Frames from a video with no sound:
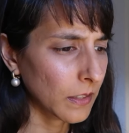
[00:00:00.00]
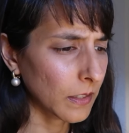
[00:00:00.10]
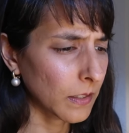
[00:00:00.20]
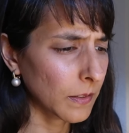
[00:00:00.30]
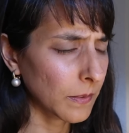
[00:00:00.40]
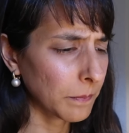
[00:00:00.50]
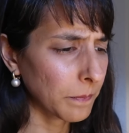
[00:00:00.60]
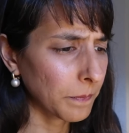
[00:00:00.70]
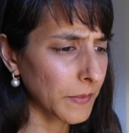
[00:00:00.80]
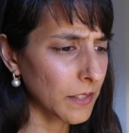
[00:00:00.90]

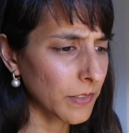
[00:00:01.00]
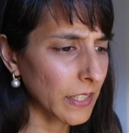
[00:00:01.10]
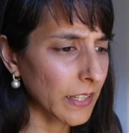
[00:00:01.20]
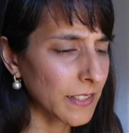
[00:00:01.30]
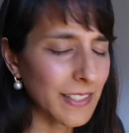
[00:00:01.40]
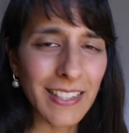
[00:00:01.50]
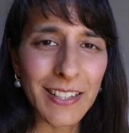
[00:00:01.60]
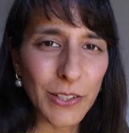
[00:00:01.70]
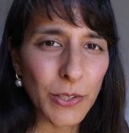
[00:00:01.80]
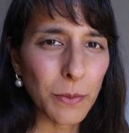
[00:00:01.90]
Um, eleventh house
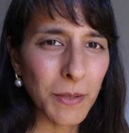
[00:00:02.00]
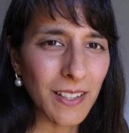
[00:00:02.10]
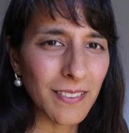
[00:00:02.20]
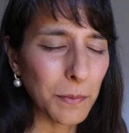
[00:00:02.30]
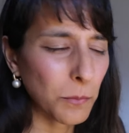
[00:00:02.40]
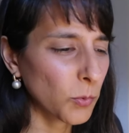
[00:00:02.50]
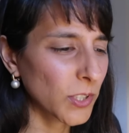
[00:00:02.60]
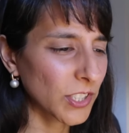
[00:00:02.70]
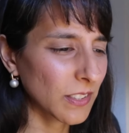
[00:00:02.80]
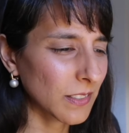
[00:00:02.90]
there, you know, you might have some
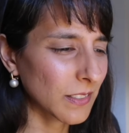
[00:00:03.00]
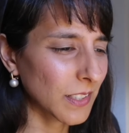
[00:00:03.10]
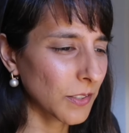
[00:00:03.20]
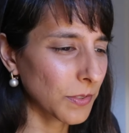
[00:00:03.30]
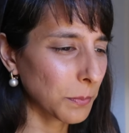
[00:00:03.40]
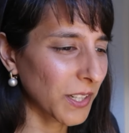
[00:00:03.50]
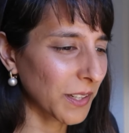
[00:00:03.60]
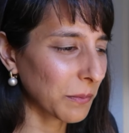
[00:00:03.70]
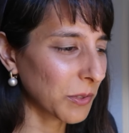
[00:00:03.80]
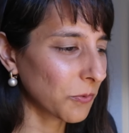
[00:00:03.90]
wishes, gifts might
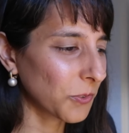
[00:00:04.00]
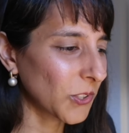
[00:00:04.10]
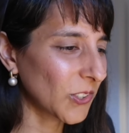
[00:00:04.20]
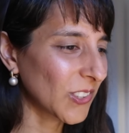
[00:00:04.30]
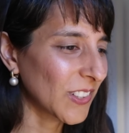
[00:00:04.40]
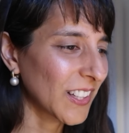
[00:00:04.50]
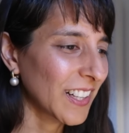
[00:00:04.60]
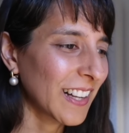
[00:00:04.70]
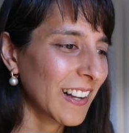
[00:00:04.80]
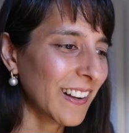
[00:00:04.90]
come in for you.
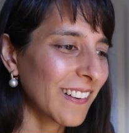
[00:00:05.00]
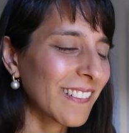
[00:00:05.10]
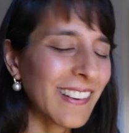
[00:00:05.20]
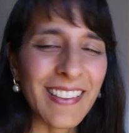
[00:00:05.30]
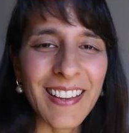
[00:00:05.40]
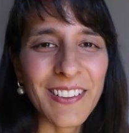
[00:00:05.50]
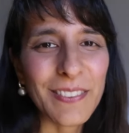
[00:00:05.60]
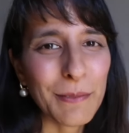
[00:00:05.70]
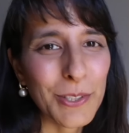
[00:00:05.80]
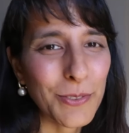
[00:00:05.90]
All right, thank you
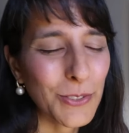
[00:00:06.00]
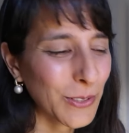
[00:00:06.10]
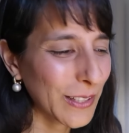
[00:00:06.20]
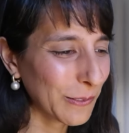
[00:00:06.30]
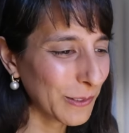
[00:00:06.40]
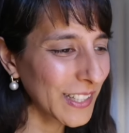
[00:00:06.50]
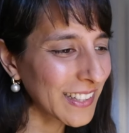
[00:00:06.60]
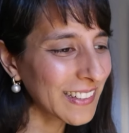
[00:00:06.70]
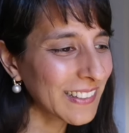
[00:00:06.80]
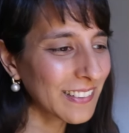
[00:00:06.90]
so much for joining. We are
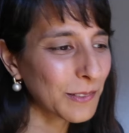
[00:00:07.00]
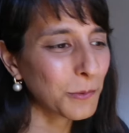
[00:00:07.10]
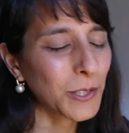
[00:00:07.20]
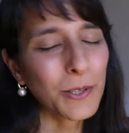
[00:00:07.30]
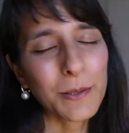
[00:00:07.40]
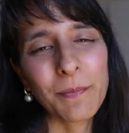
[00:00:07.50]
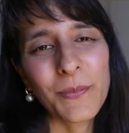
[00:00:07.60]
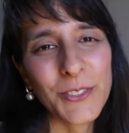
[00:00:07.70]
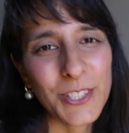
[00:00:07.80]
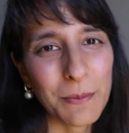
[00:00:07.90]
now going to
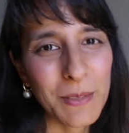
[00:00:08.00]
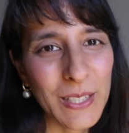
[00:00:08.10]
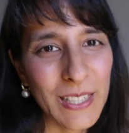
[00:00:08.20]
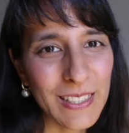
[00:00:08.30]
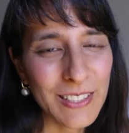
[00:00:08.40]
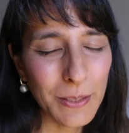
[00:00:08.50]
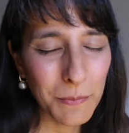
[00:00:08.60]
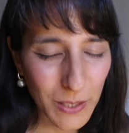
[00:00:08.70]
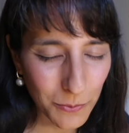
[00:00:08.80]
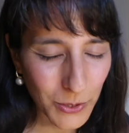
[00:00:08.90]
welcome Gemini.
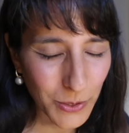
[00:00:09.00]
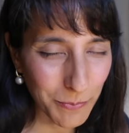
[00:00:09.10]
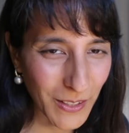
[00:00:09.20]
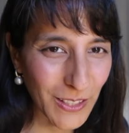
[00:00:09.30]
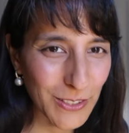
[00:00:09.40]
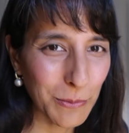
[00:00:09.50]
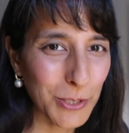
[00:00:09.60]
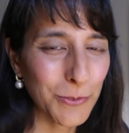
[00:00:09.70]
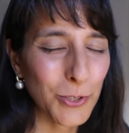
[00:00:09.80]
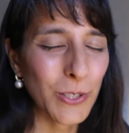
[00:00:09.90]
Gemini, welcome. Thank you so
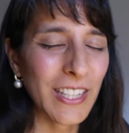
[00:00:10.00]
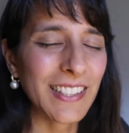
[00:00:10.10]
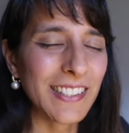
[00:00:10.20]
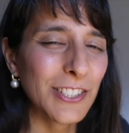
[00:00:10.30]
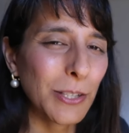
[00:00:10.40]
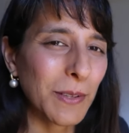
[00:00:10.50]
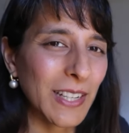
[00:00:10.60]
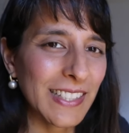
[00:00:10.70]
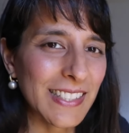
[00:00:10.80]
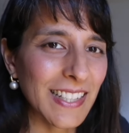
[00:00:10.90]
much for joining. This is
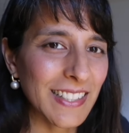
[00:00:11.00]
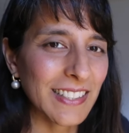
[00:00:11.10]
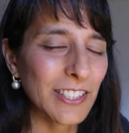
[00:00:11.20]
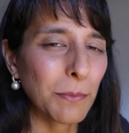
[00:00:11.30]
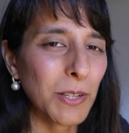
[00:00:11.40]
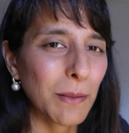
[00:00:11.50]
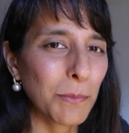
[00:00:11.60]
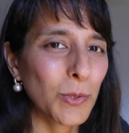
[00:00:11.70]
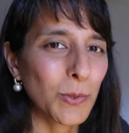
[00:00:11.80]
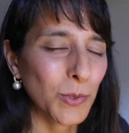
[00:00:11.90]
Gemini Ascendant, Gemini
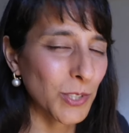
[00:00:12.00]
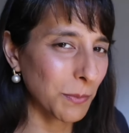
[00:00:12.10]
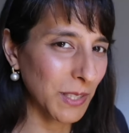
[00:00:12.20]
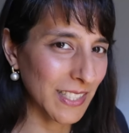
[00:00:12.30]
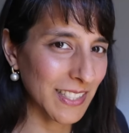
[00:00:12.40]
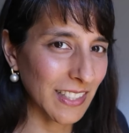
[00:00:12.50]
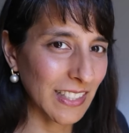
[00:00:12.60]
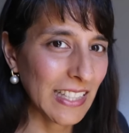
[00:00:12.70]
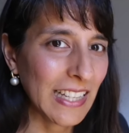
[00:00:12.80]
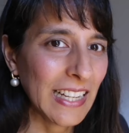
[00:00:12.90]
Moon, or Gemini
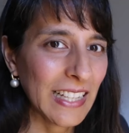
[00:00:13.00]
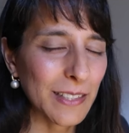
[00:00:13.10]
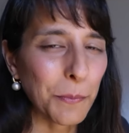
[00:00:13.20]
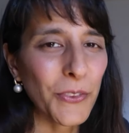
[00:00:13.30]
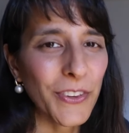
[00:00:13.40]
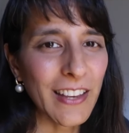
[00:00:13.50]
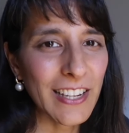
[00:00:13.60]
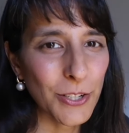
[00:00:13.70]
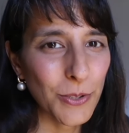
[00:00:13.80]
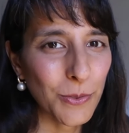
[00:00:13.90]
Sun, as per the
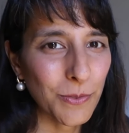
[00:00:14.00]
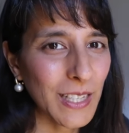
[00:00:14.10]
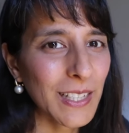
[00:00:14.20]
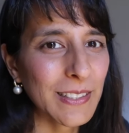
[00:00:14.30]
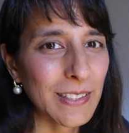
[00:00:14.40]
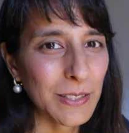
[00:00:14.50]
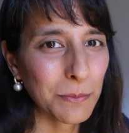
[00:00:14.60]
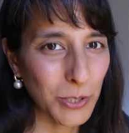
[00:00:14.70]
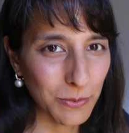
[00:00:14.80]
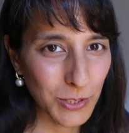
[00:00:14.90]
Sidereal Vedic
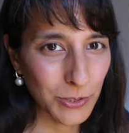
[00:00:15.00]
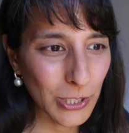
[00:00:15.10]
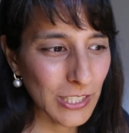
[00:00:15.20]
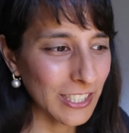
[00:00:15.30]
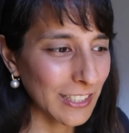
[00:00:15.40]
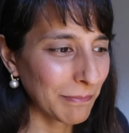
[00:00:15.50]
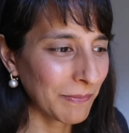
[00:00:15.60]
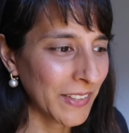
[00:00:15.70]
system of astrology.